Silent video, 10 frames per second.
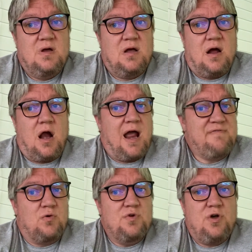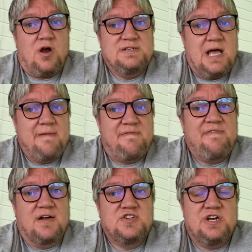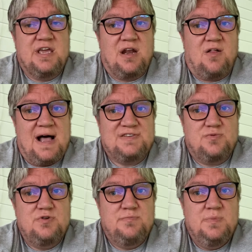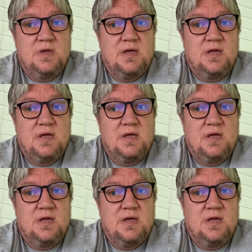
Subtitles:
are having a real hard time functioning in a classroom